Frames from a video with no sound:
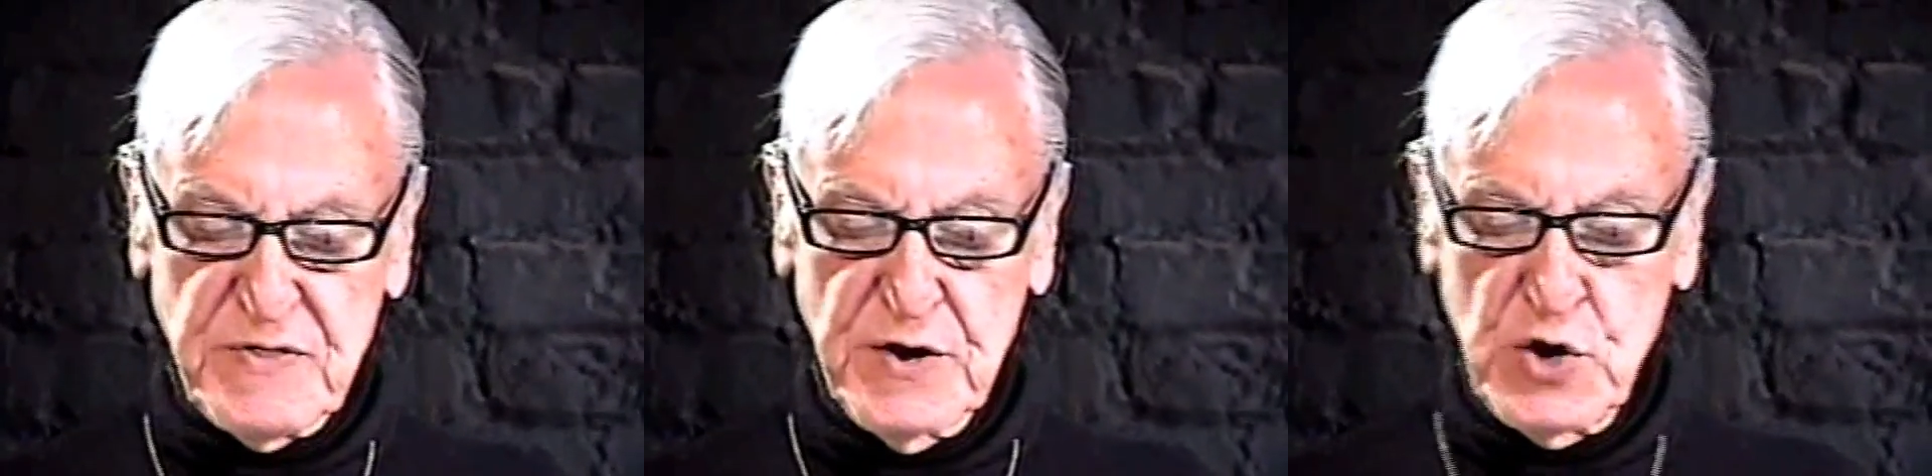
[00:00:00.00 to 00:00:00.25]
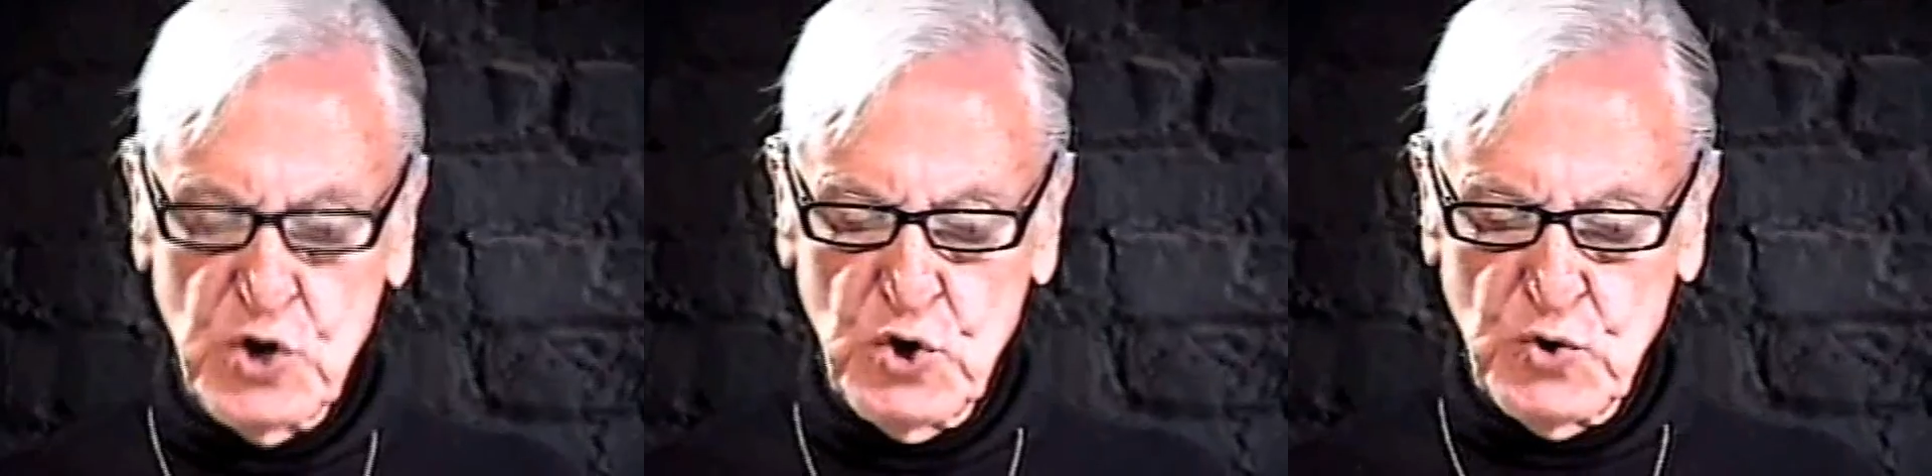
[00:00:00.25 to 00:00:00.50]

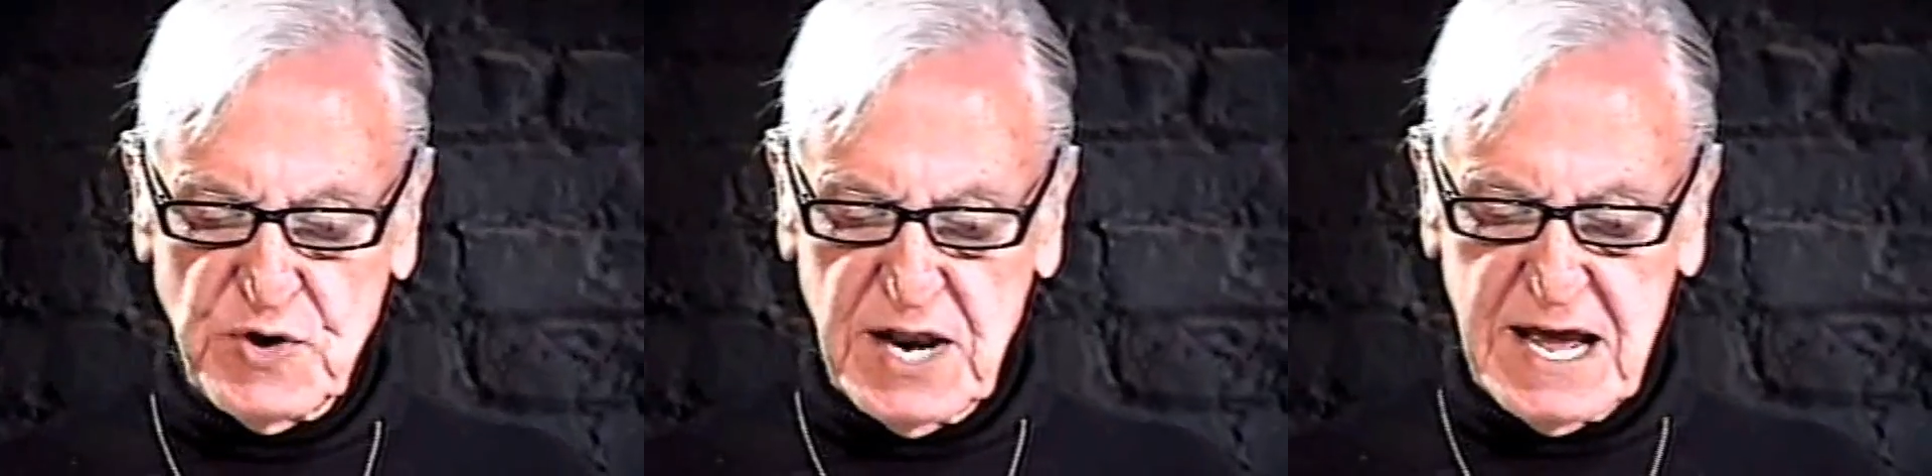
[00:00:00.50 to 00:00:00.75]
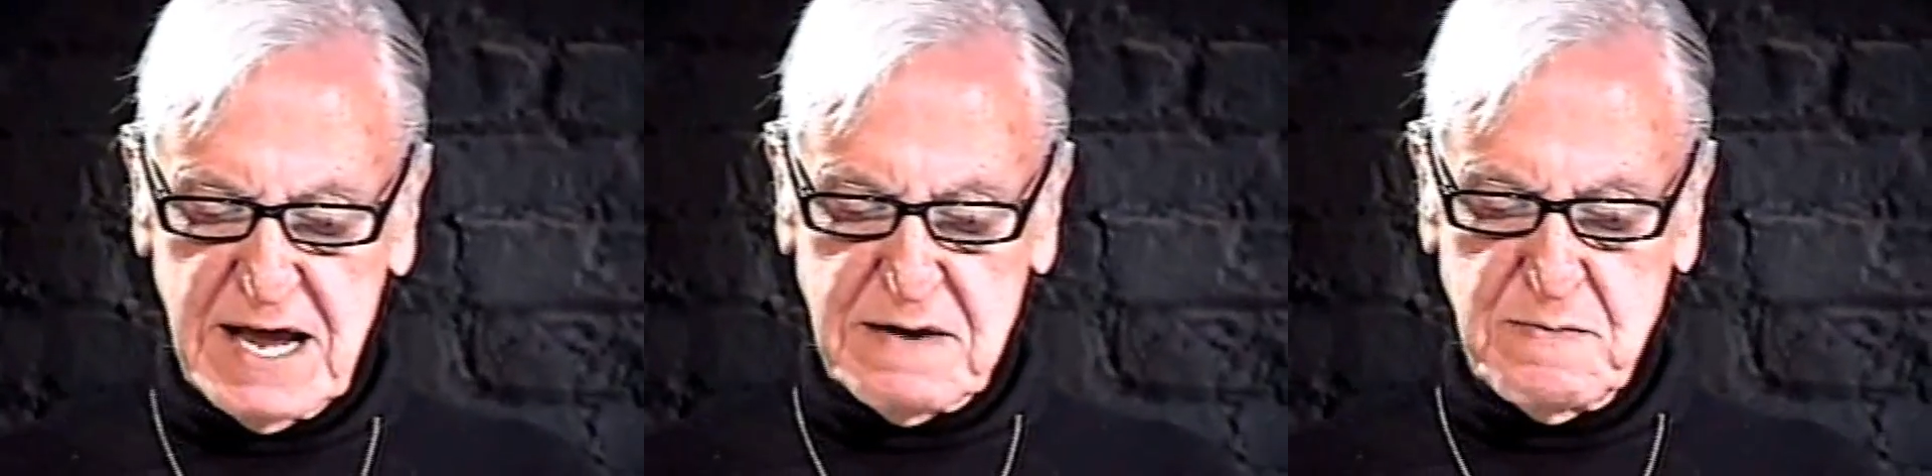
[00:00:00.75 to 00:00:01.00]
the nude
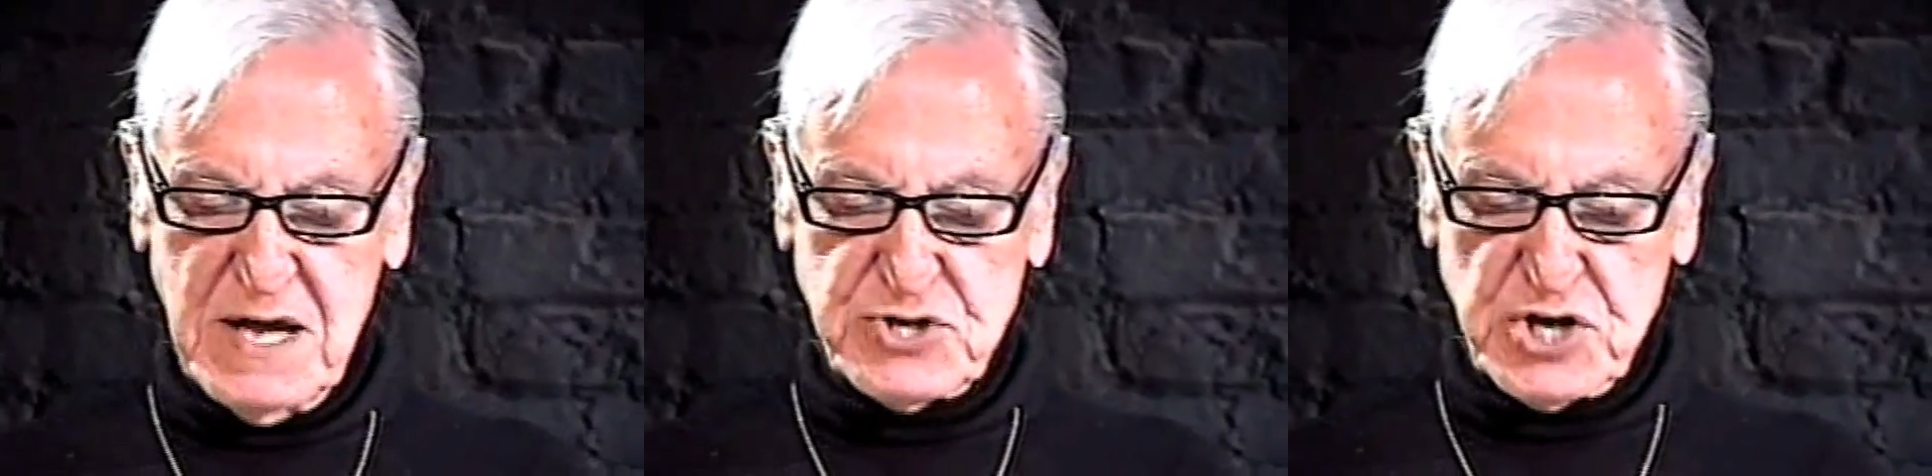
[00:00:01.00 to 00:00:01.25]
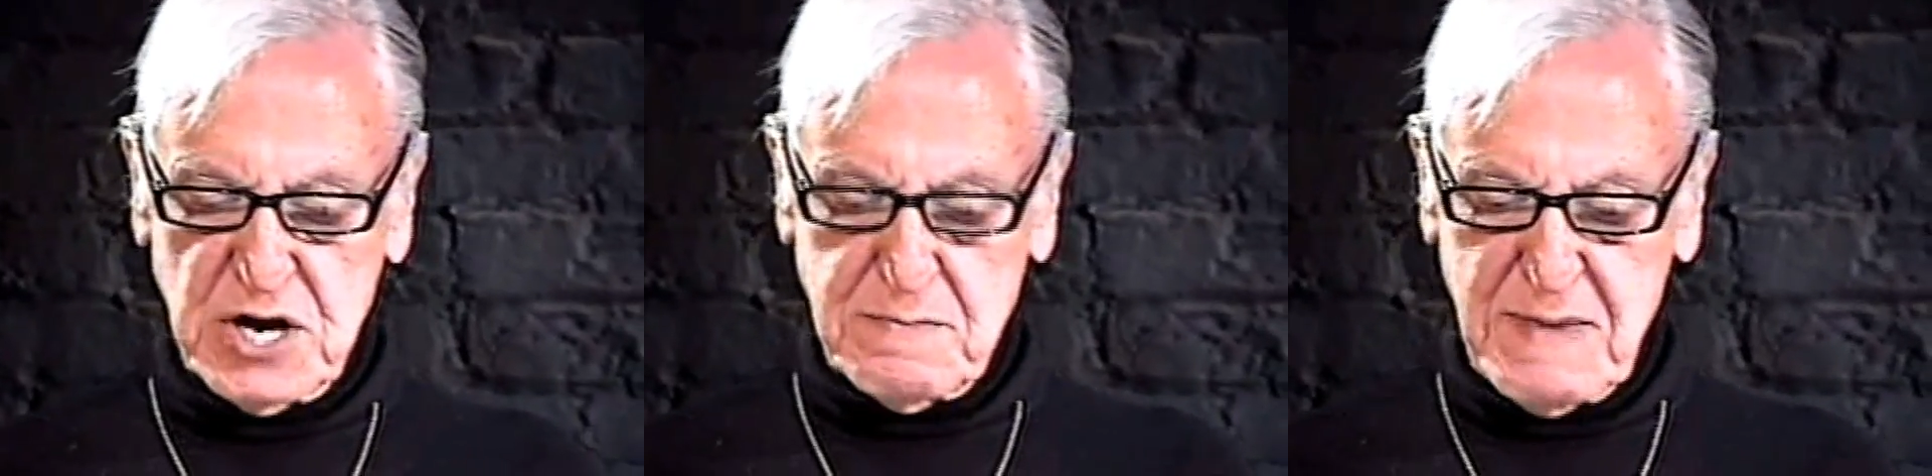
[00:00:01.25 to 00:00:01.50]
need
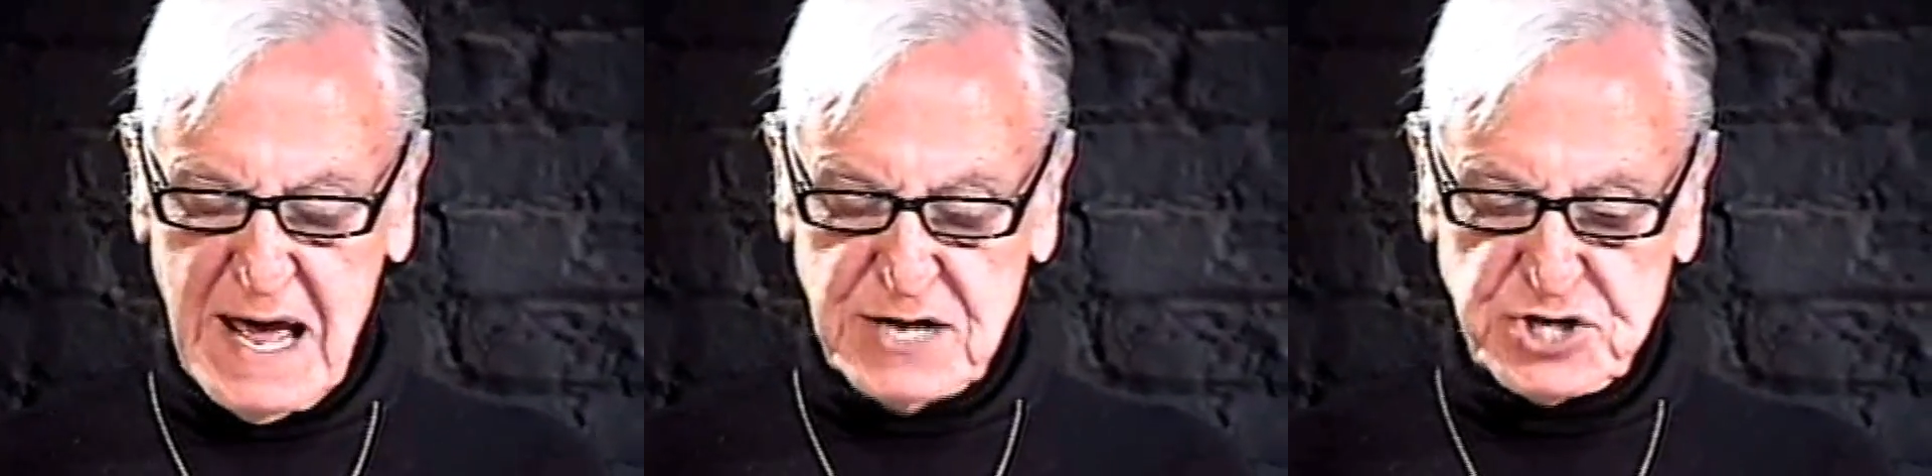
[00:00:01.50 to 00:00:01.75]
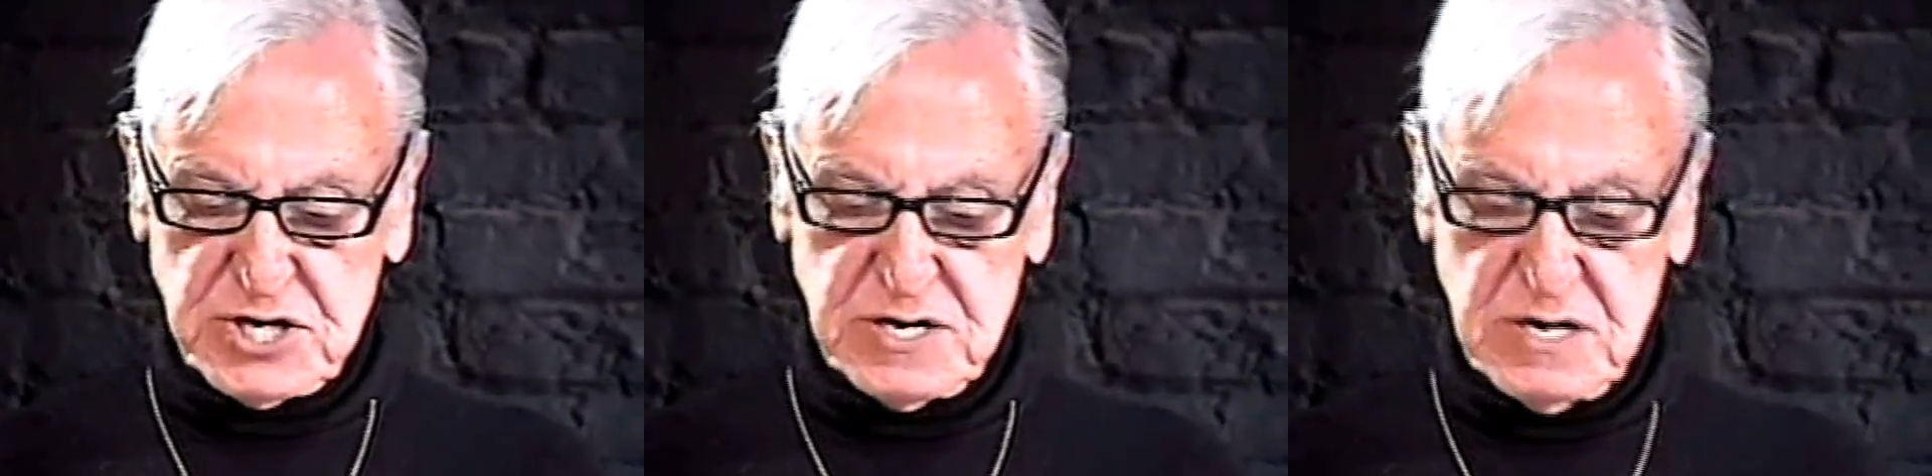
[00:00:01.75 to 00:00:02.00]
mention a
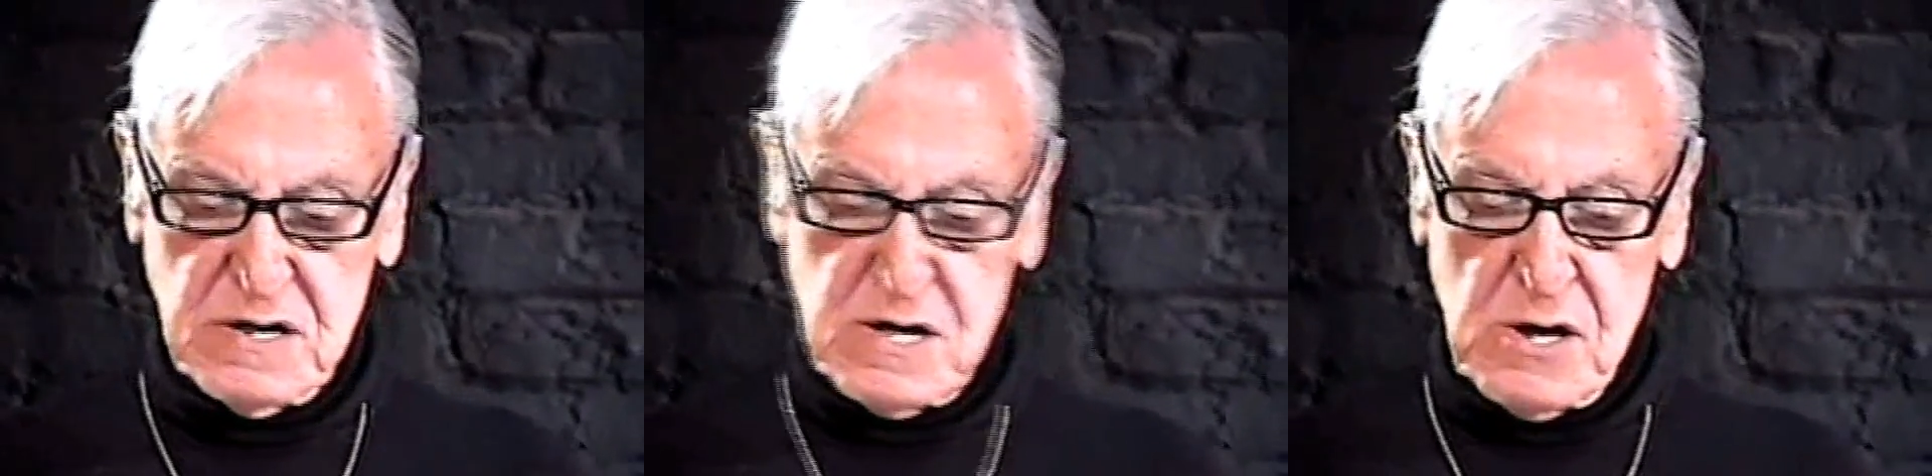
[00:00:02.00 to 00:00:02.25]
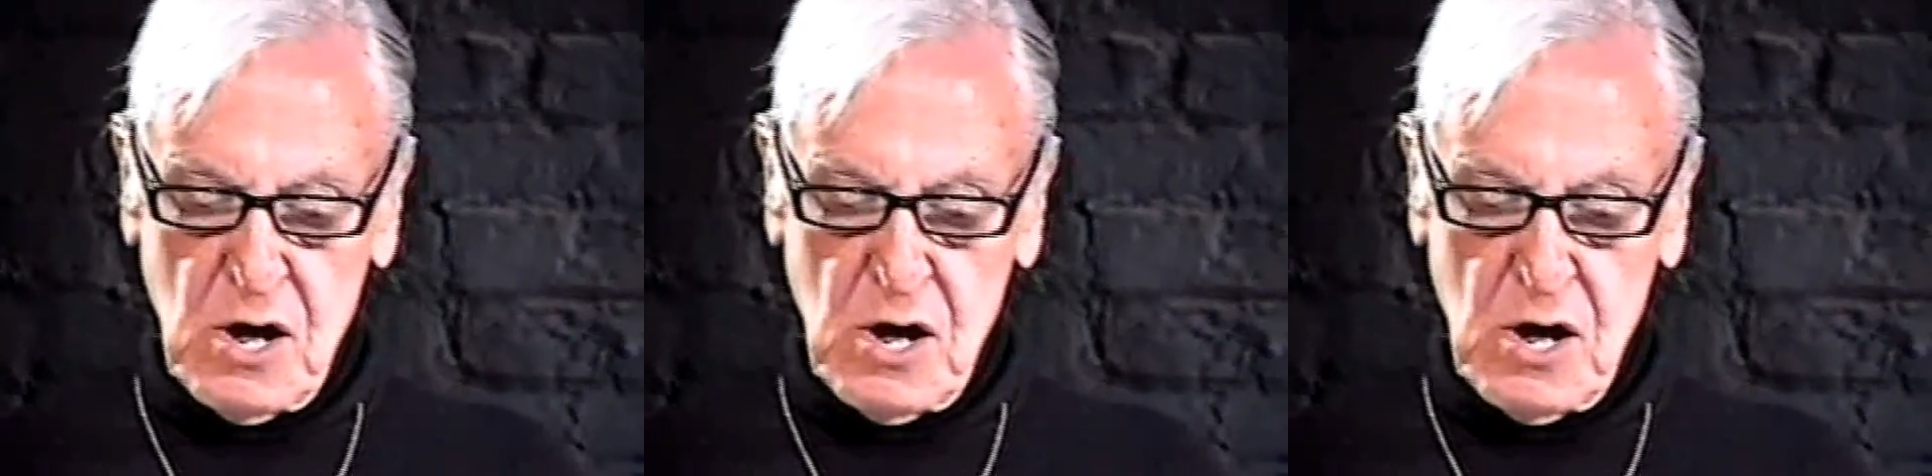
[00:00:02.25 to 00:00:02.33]
mansion.